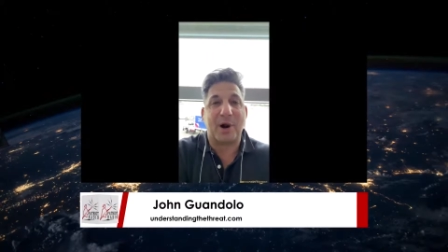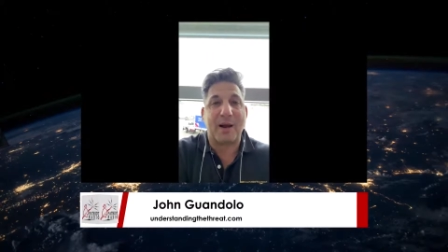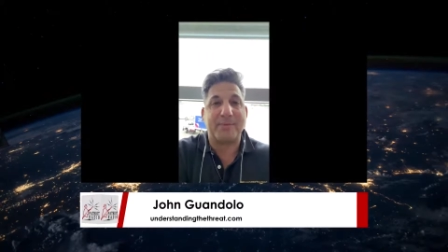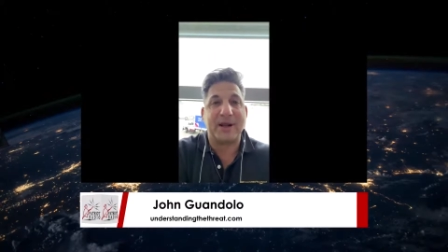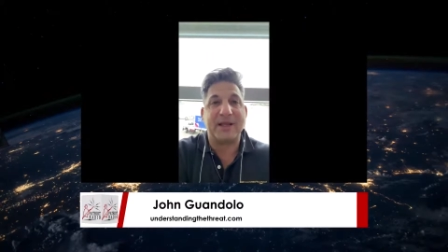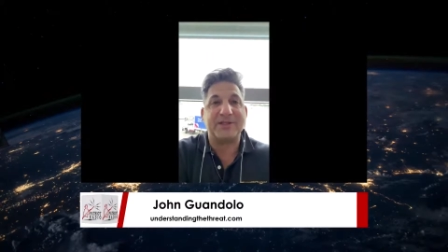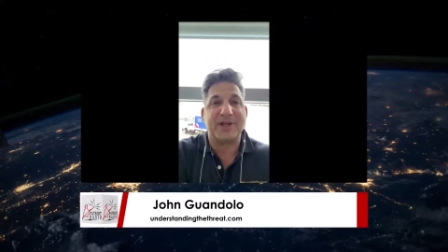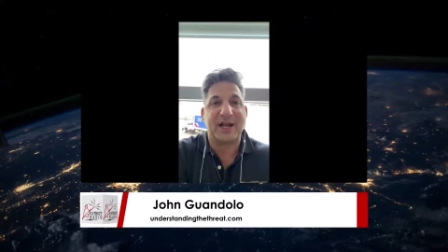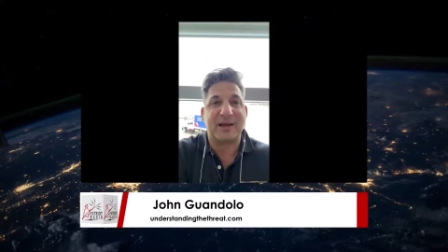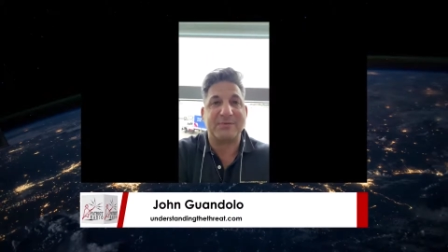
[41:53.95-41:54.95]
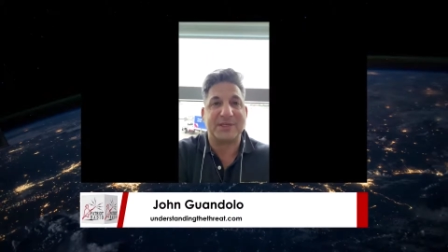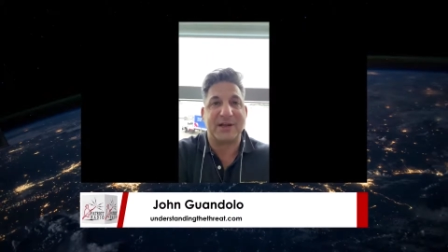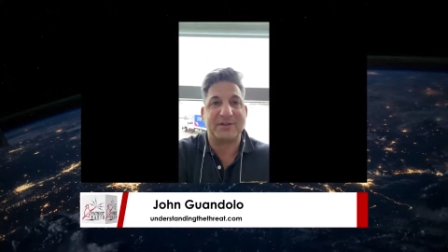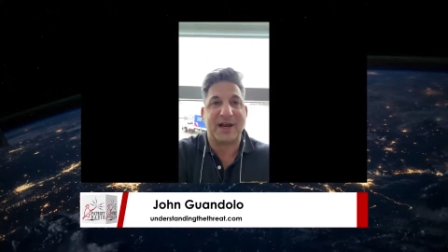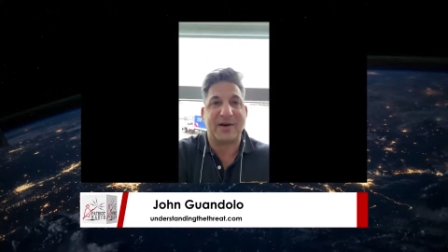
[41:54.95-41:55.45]
property and setting up
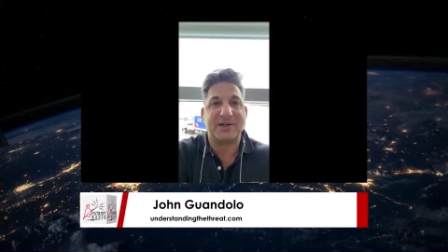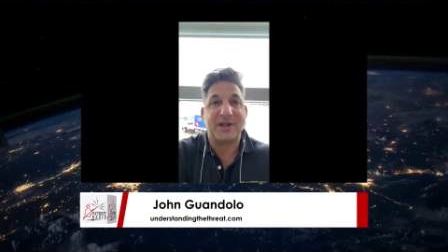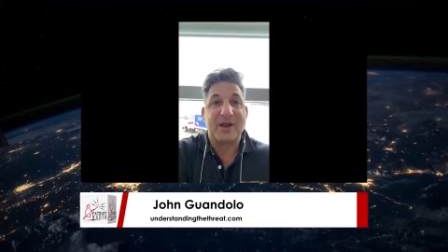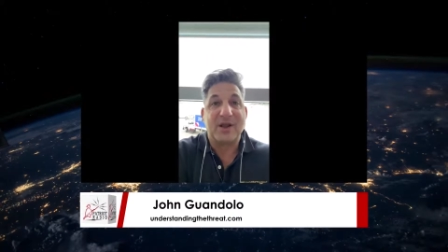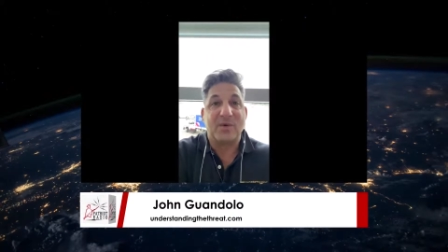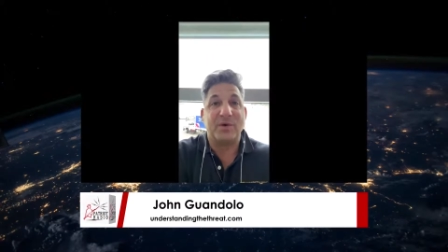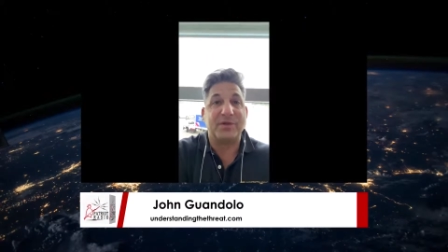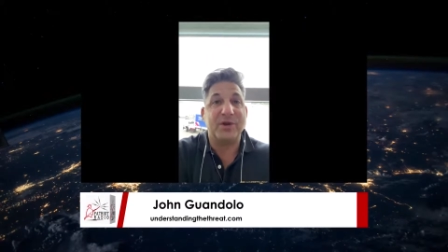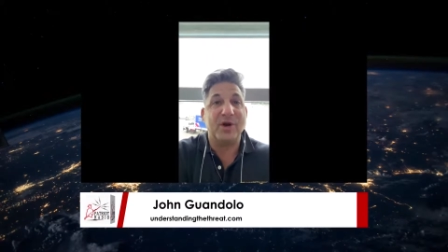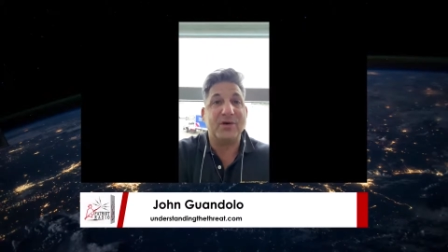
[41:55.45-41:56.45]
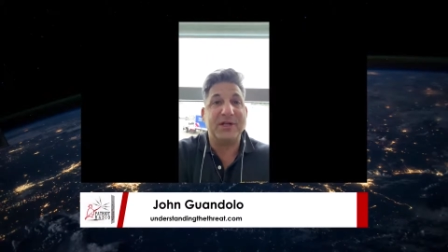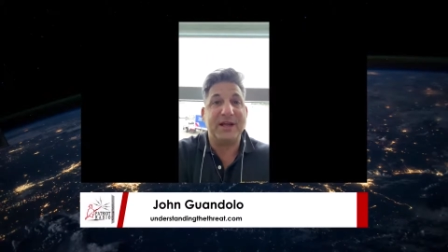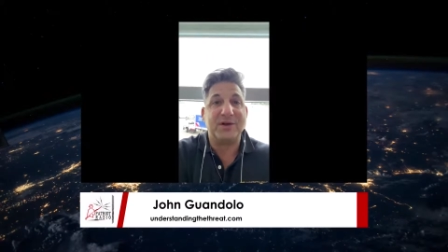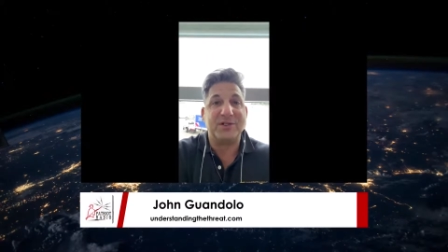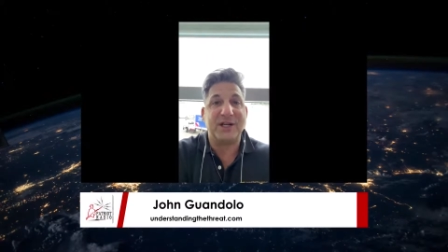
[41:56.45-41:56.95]
cell towers with no
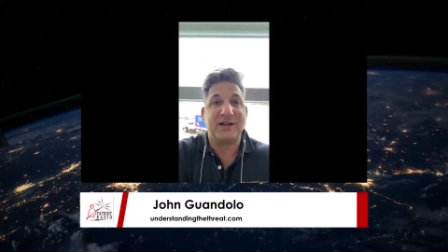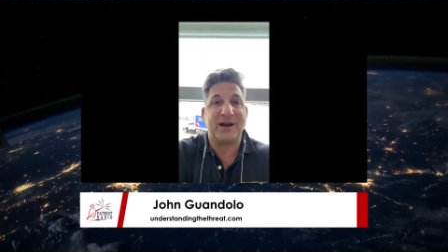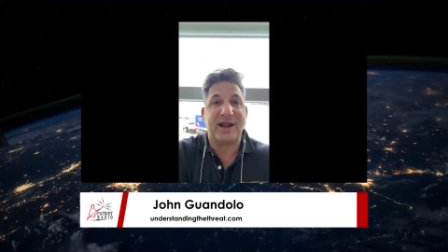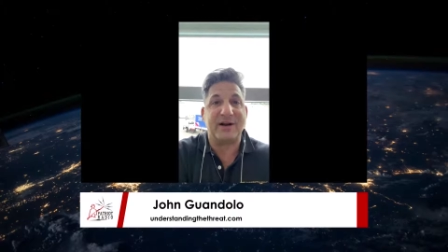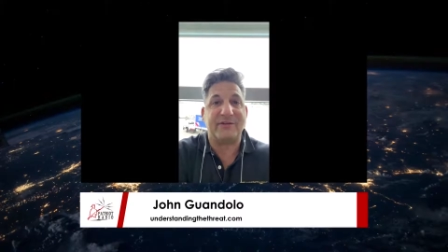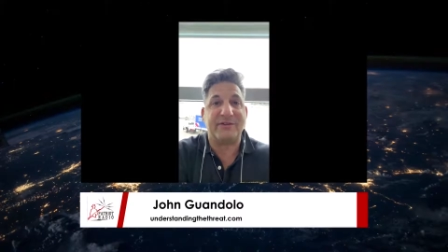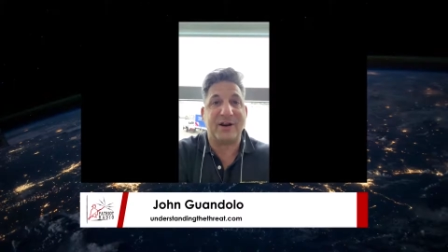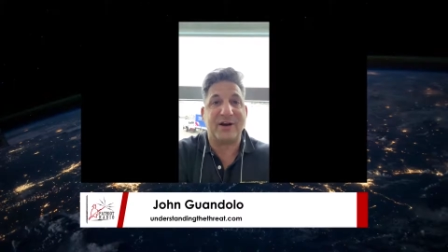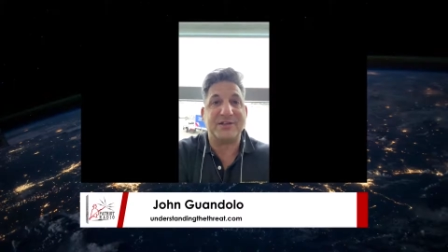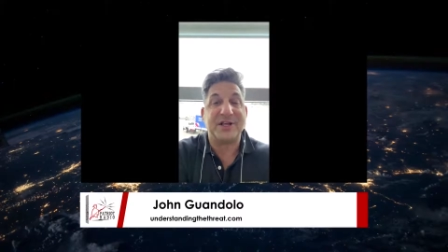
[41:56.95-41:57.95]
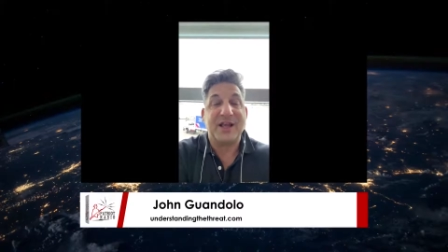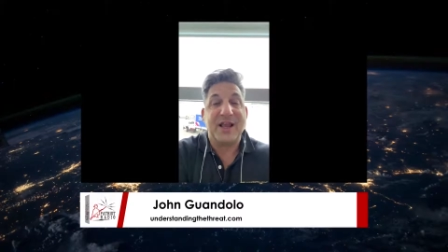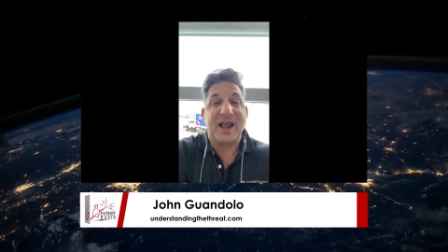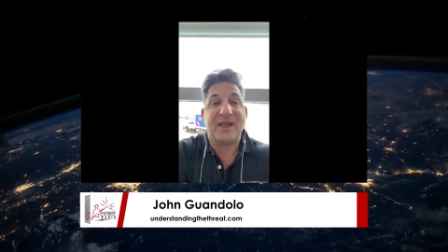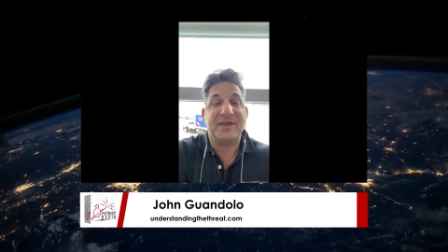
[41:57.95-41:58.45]
DOJ interference,
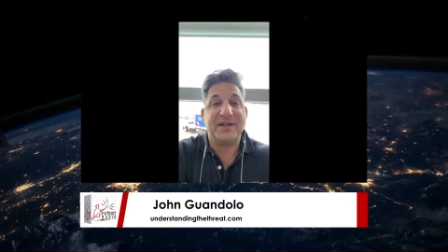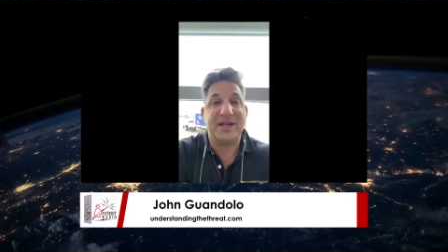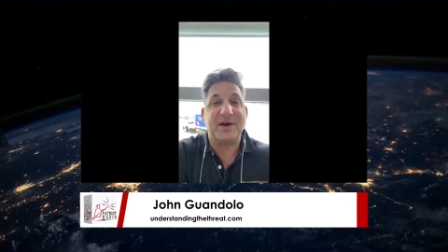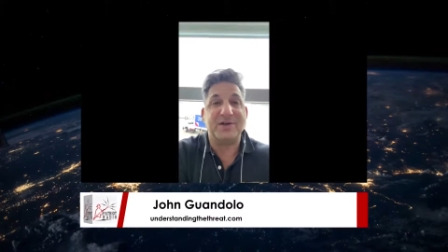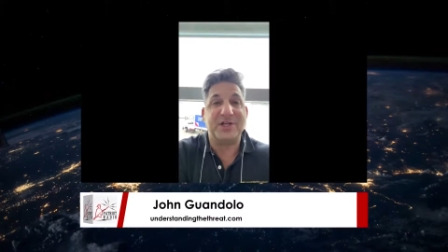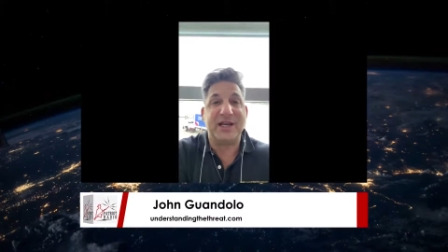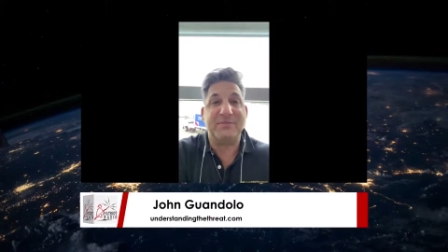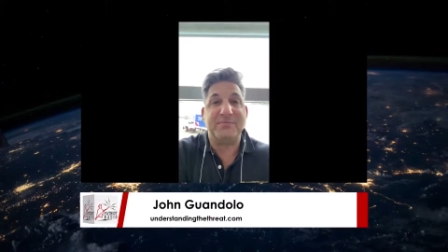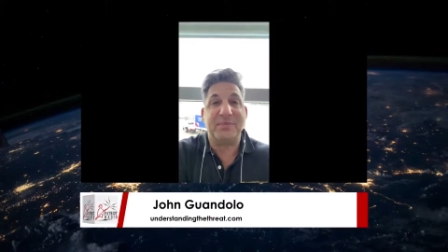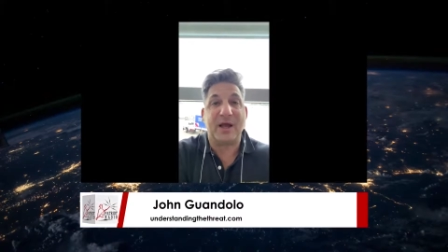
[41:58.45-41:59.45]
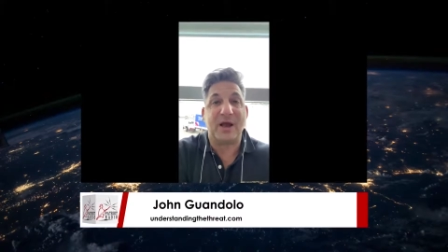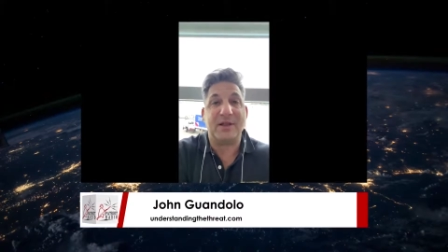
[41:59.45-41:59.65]
and the DOJ,